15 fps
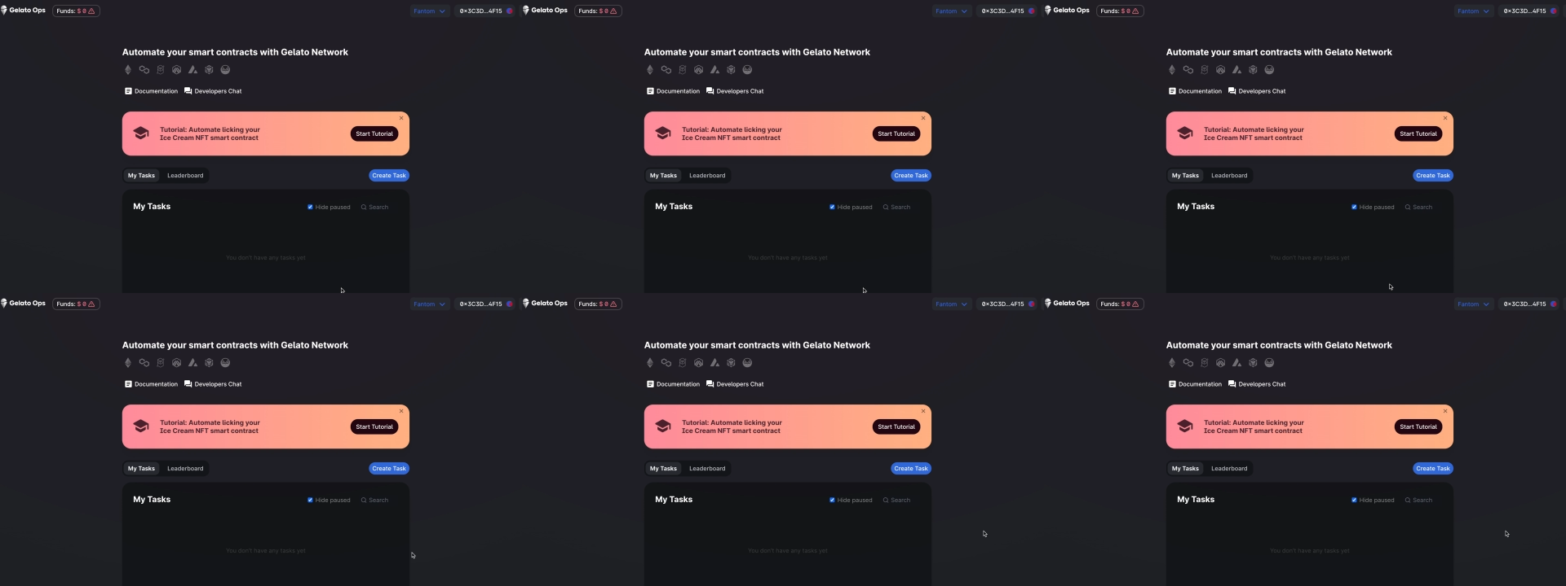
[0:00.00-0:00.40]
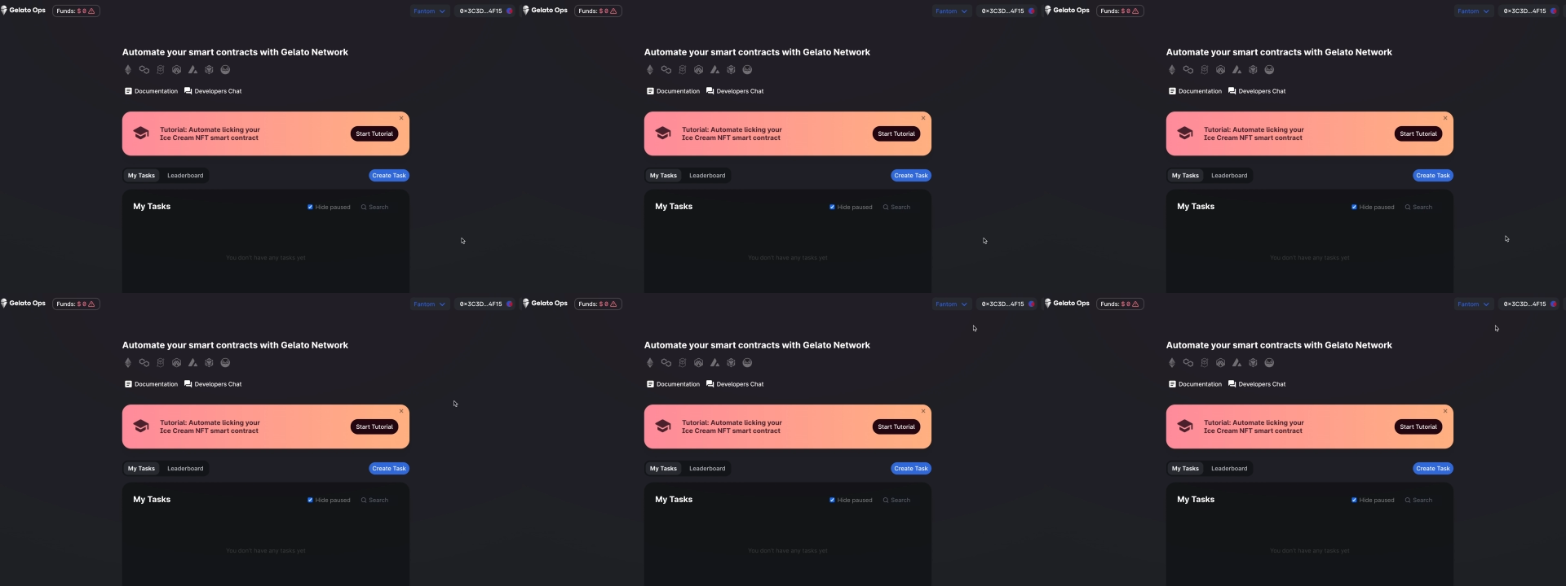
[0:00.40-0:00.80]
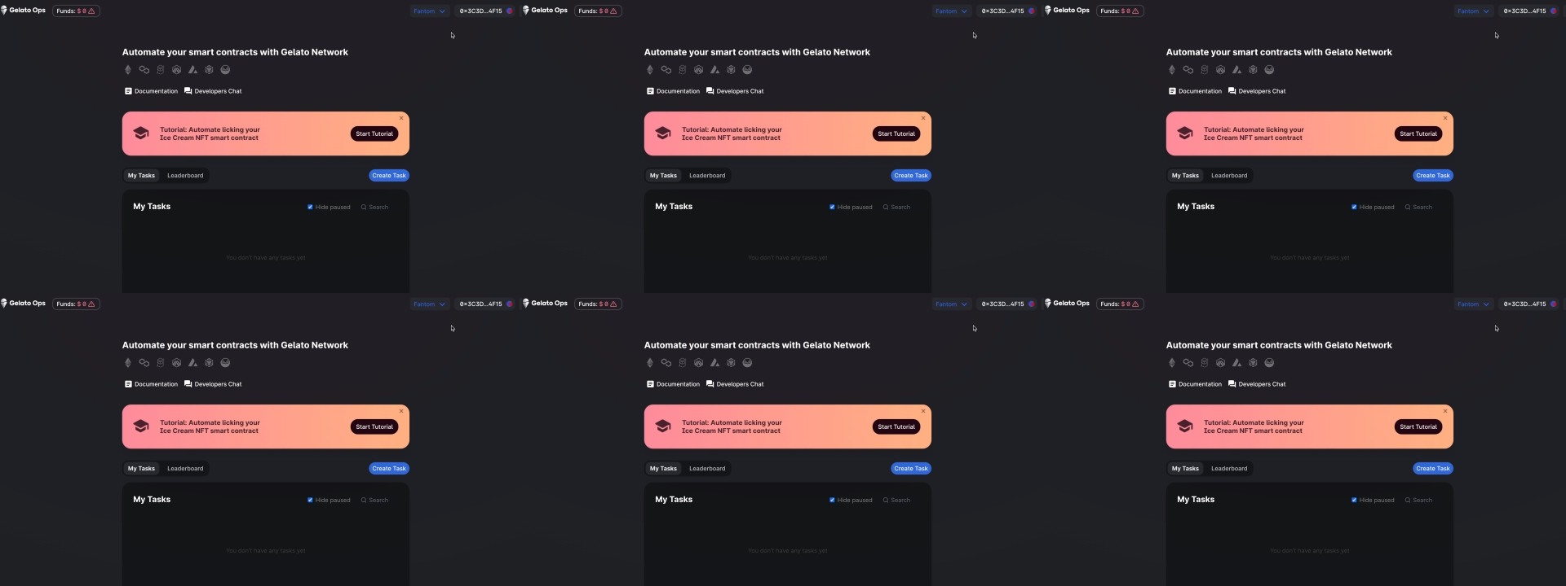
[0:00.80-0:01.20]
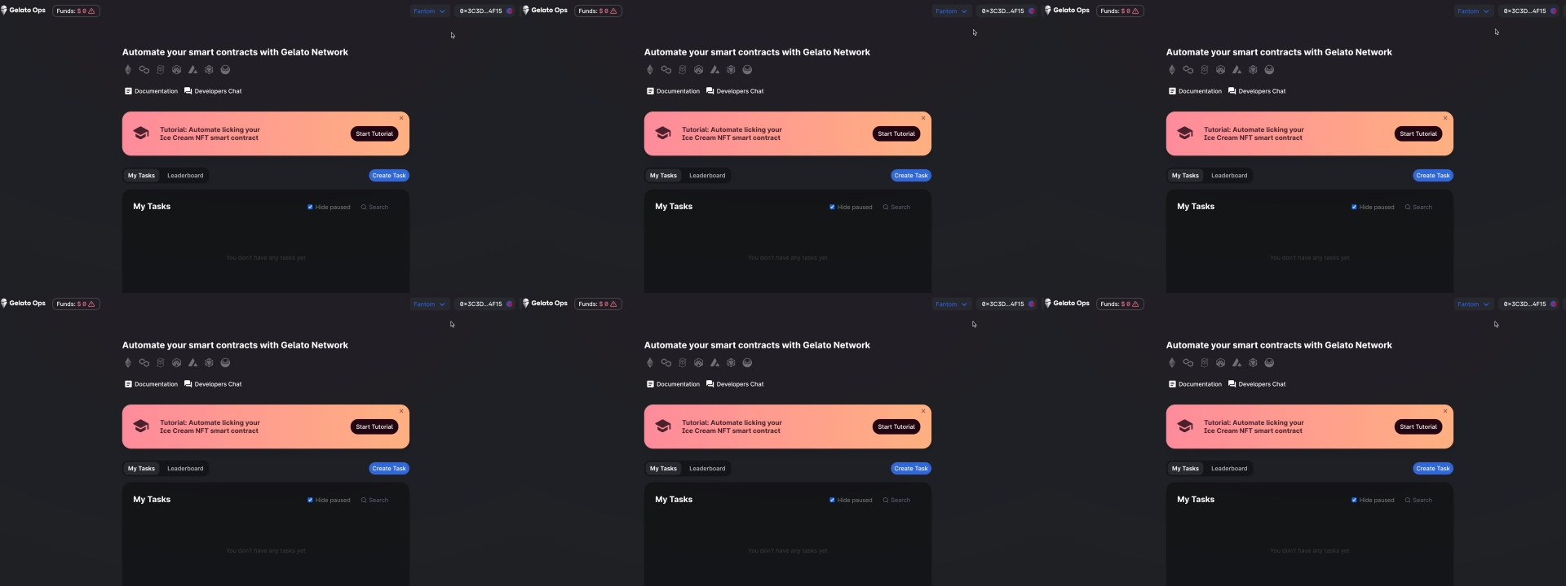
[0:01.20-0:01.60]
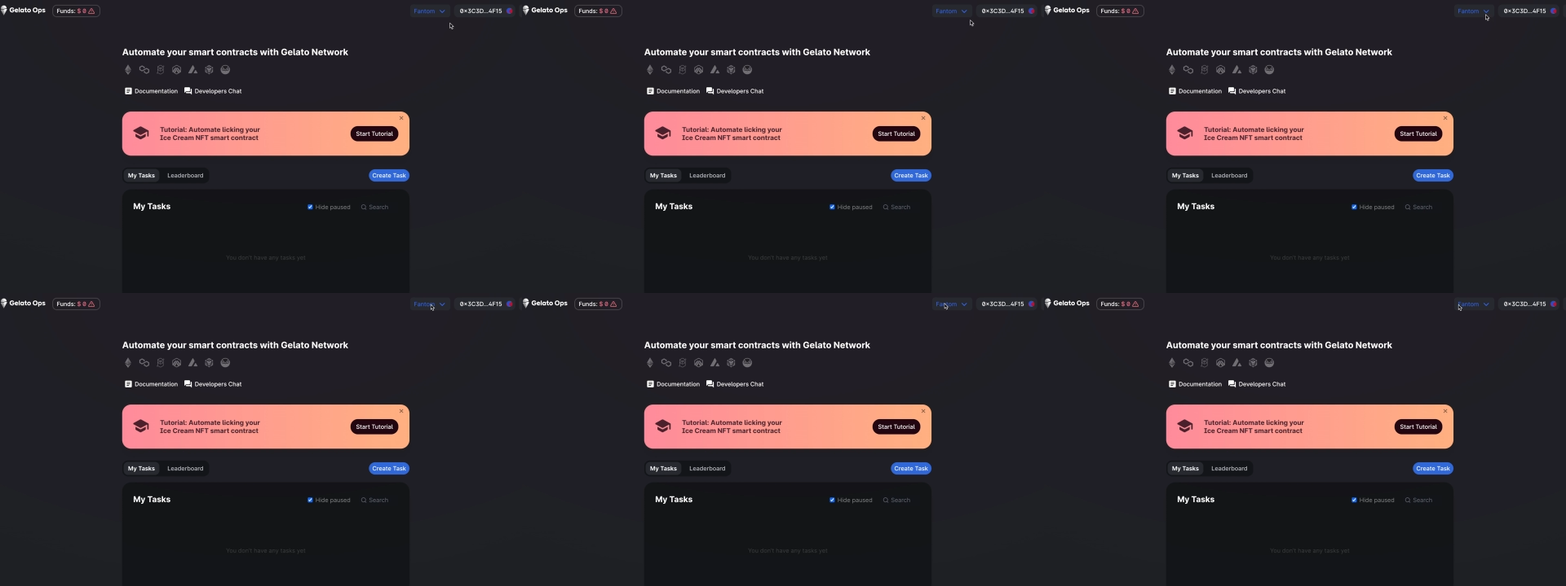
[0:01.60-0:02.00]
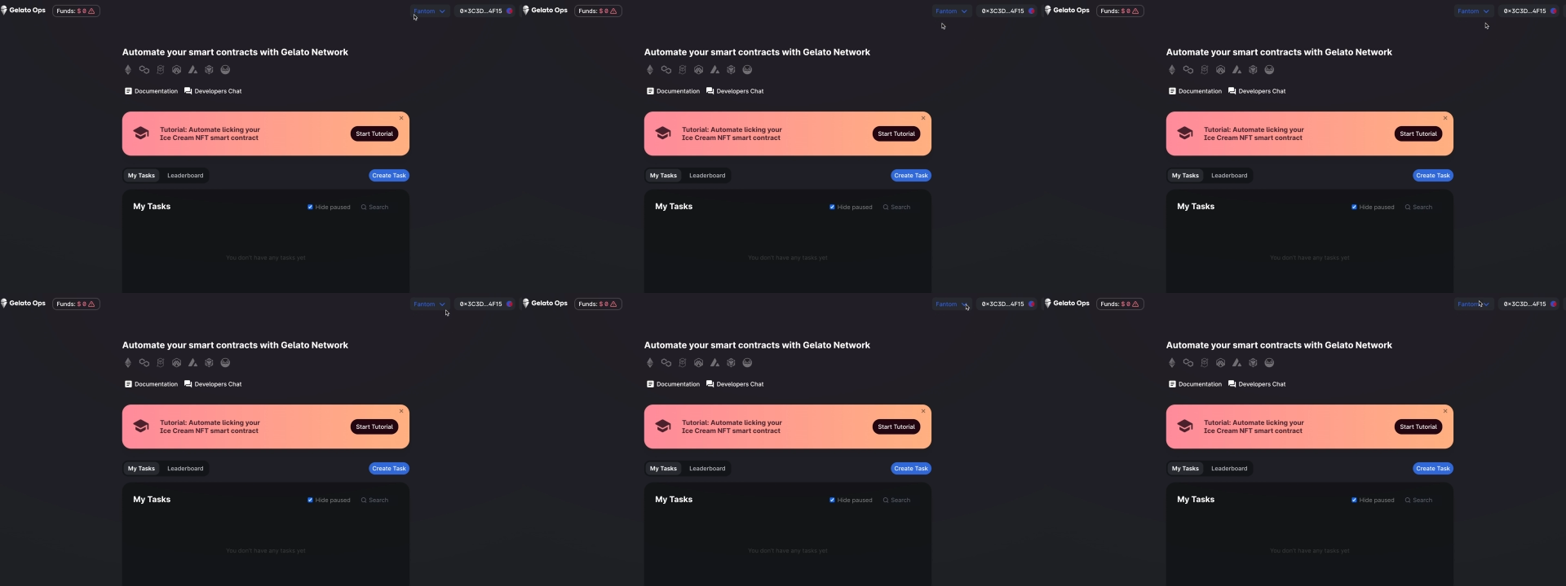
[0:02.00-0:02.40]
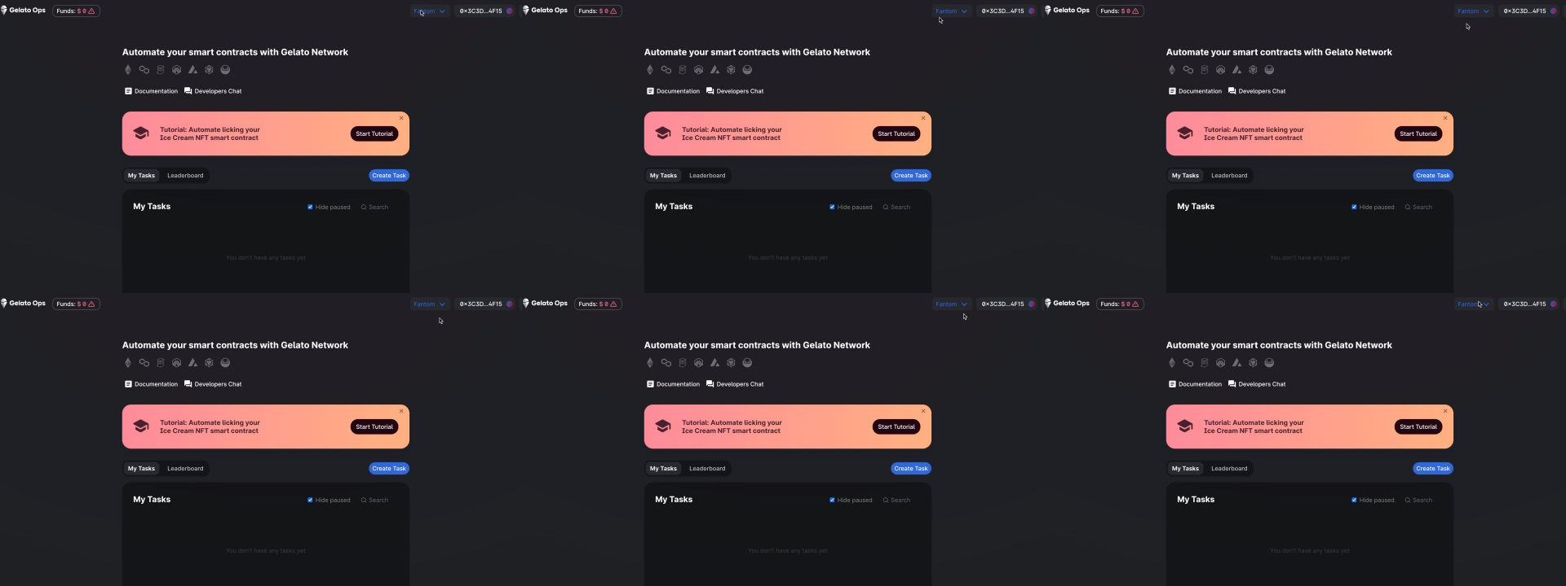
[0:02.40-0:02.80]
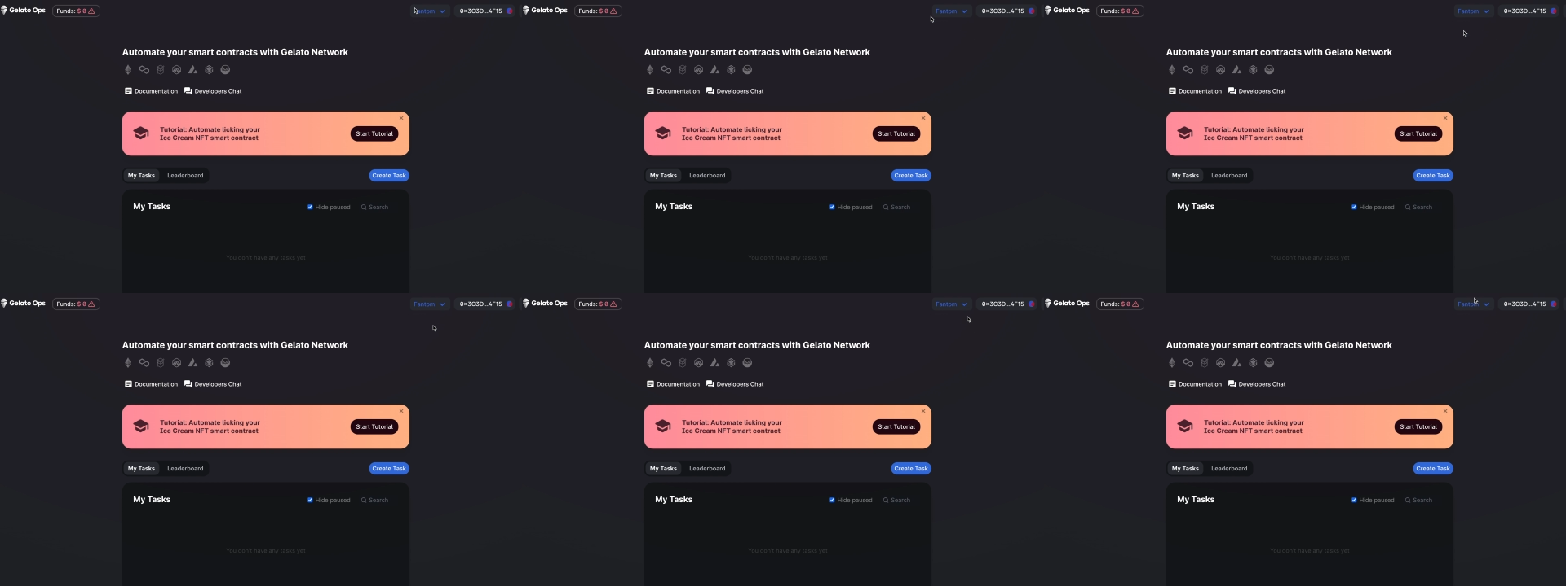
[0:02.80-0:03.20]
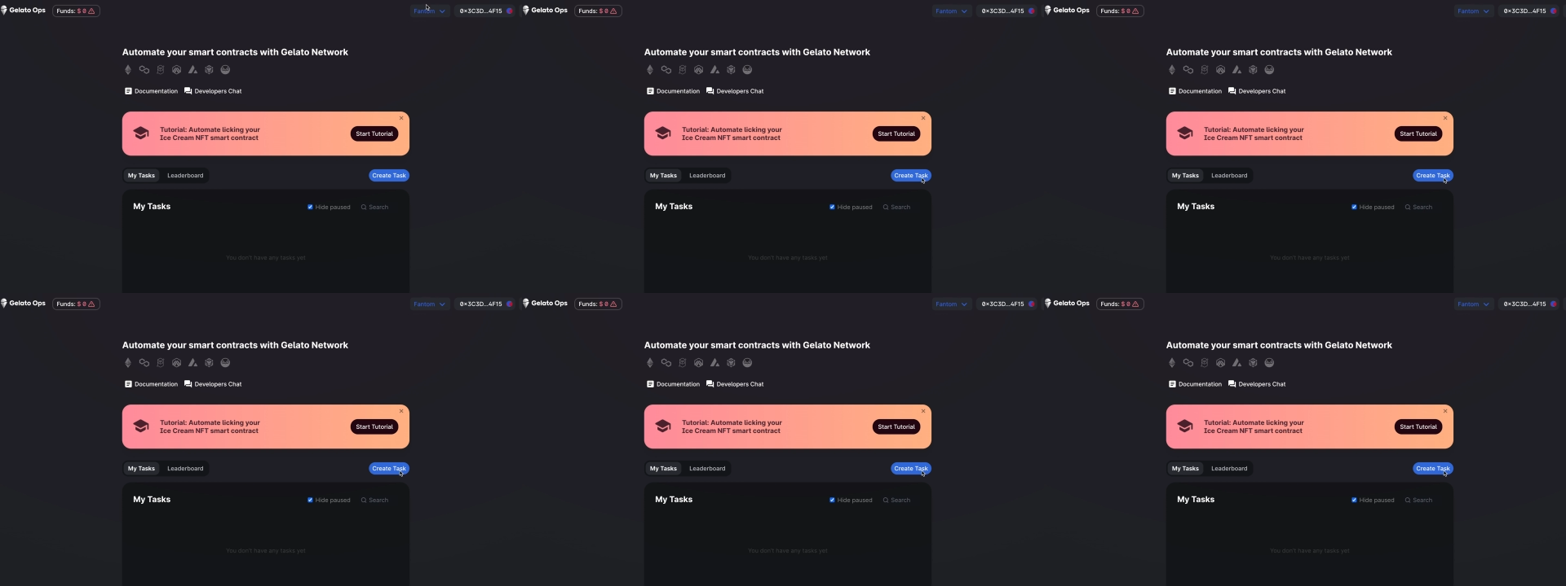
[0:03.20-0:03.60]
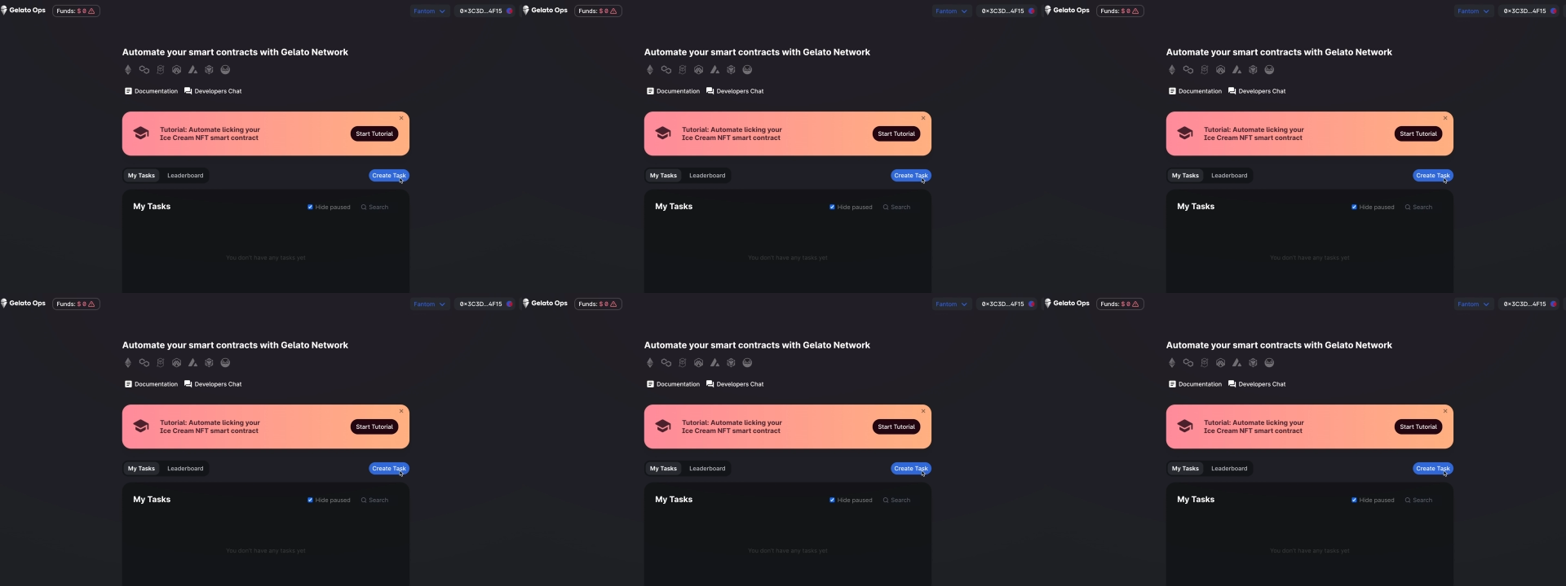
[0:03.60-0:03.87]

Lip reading: Nobody's mouth can be seen.